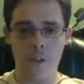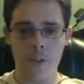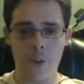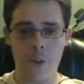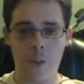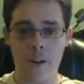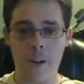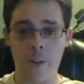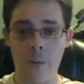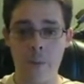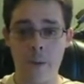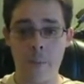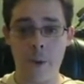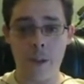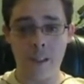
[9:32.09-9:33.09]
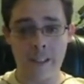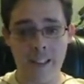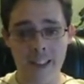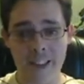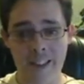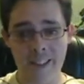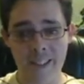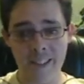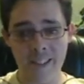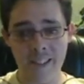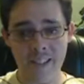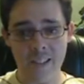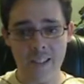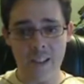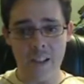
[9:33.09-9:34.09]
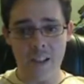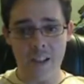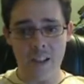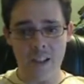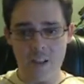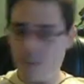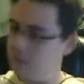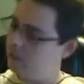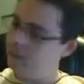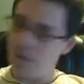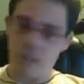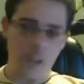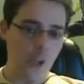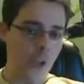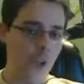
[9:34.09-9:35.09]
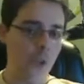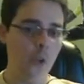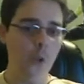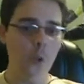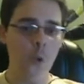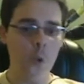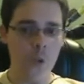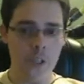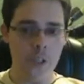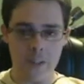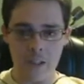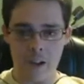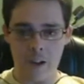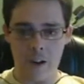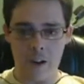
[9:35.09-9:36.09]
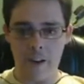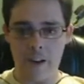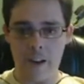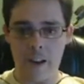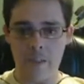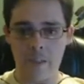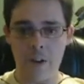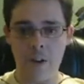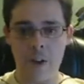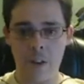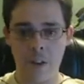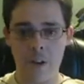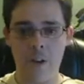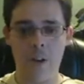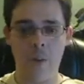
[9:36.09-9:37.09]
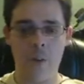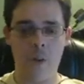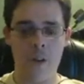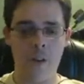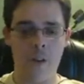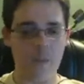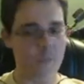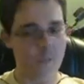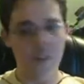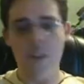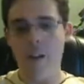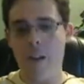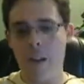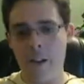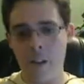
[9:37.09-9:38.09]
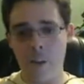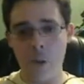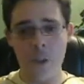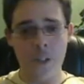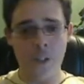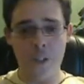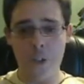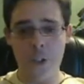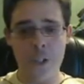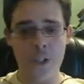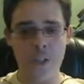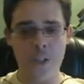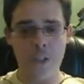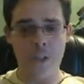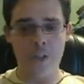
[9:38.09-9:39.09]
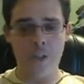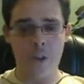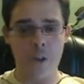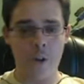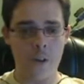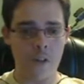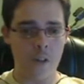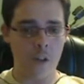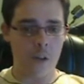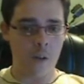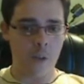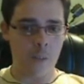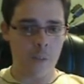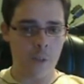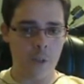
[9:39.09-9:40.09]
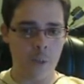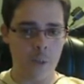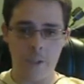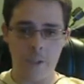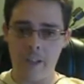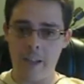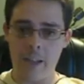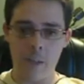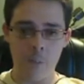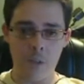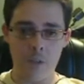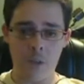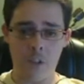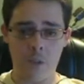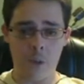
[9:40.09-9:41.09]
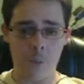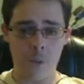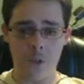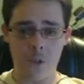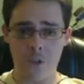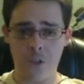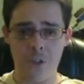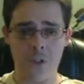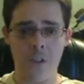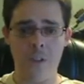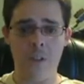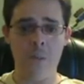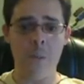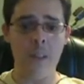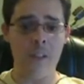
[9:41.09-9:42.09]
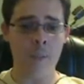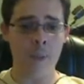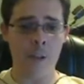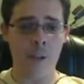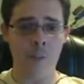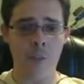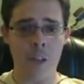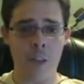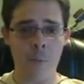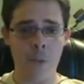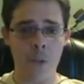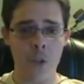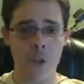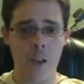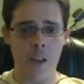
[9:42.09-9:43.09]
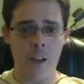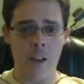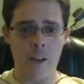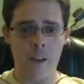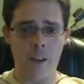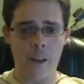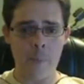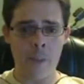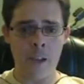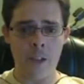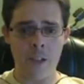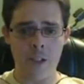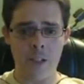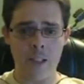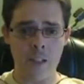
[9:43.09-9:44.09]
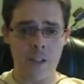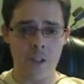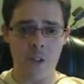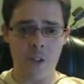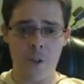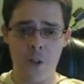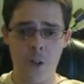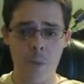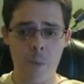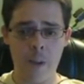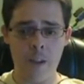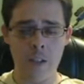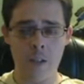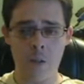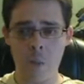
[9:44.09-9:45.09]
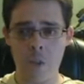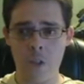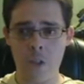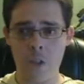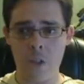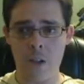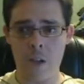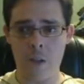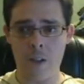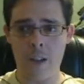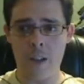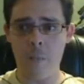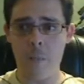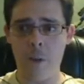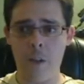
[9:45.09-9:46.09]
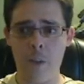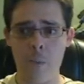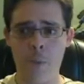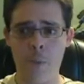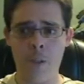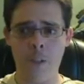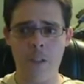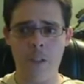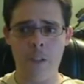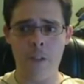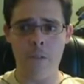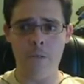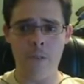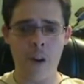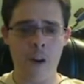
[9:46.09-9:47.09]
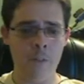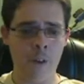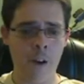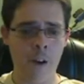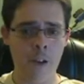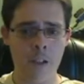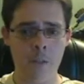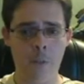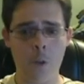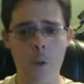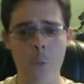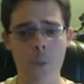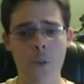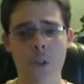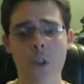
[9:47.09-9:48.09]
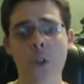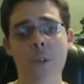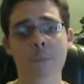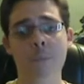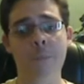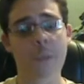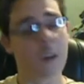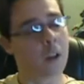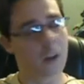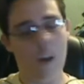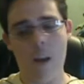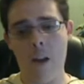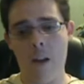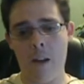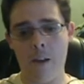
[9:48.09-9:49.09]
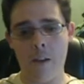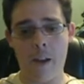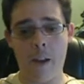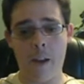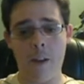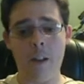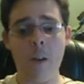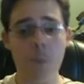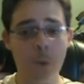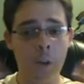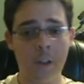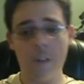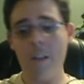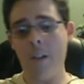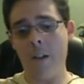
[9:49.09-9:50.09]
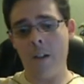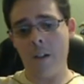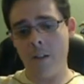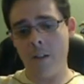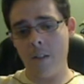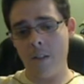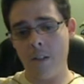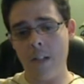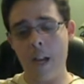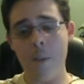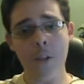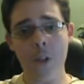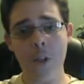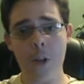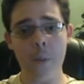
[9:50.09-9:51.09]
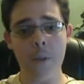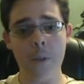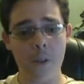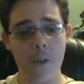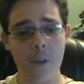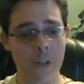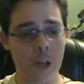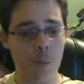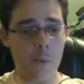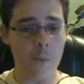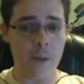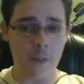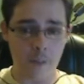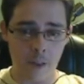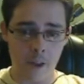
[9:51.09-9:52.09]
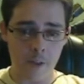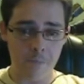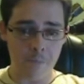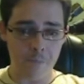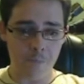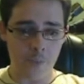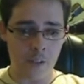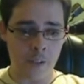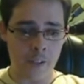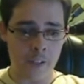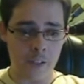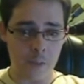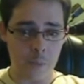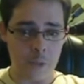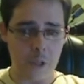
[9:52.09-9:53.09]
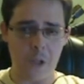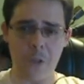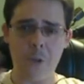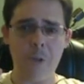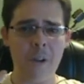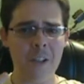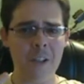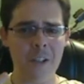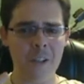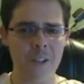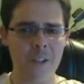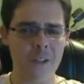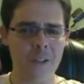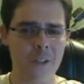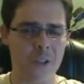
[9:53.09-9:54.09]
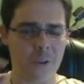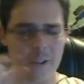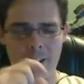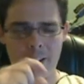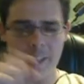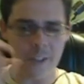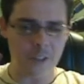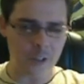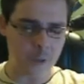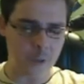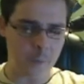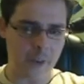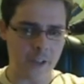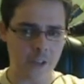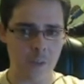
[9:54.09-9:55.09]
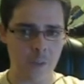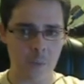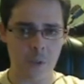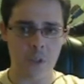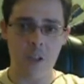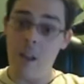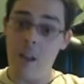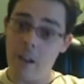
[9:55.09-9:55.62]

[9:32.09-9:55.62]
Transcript: So then I use my ball again, get a huge hit there, and I have another one, and he throws out the GG. So it's a pretty quick game. These disruptors just did an amazing amount of damage, and I managed to take this 3rd base, which kind of put him in a very, very difficult position. And I ended up winning the Diamond Tournament, so I was happy about that. And I got to beat all 3 races in it, so I got each of those matchups.